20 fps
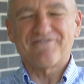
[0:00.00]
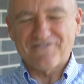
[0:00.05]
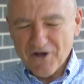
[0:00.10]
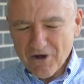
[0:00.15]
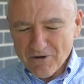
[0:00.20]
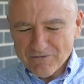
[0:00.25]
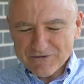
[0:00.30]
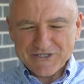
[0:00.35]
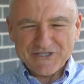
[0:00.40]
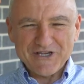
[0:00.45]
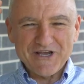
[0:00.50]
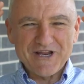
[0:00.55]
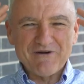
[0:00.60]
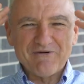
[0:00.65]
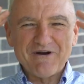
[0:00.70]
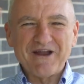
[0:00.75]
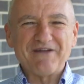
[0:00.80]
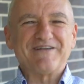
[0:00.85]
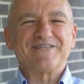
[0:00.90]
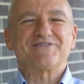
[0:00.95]
Film
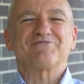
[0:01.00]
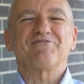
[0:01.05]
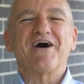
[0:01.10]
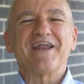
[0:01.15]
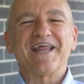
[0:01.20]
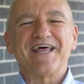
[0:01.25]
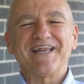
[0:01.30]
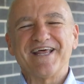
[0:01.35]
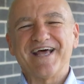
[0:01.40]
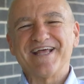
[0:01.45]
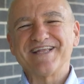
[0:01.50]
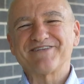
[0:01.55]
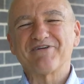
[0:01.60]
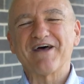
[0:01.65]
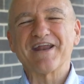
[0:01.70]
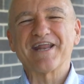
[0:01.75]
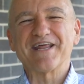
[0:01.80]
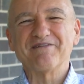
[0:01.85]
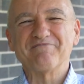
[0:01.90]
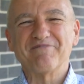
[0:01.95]
studio. What? It's right under. It's
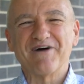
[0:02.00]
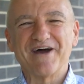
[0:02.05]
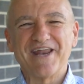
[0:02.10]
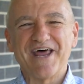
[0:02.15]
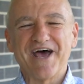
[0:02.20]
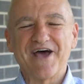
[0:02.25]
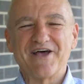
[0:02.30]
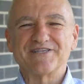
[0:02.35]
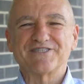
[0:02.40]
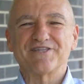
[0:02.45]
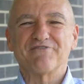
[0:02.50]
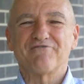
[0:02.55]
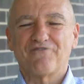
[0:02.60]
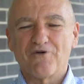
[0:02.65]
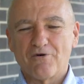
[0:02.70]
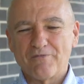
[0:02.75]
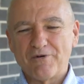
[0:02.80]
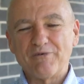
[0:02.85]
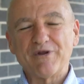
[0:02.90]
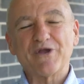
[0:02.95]
right under my nose. The
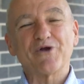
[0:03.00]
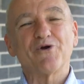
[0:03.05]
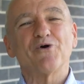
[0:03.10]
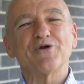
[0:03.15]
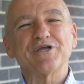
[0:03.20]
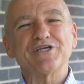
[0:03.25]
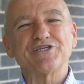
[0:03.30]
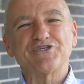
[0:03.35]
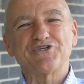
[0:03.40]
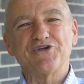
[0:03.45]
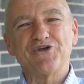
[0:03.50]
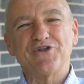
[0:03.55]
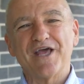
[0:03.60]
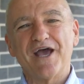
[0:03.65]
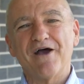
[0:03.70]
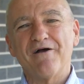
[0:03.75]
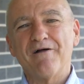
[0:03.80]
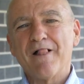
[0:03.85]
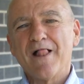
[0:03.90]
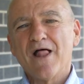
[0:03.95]
film and recording
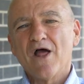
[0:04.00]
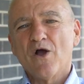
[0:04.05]
studio.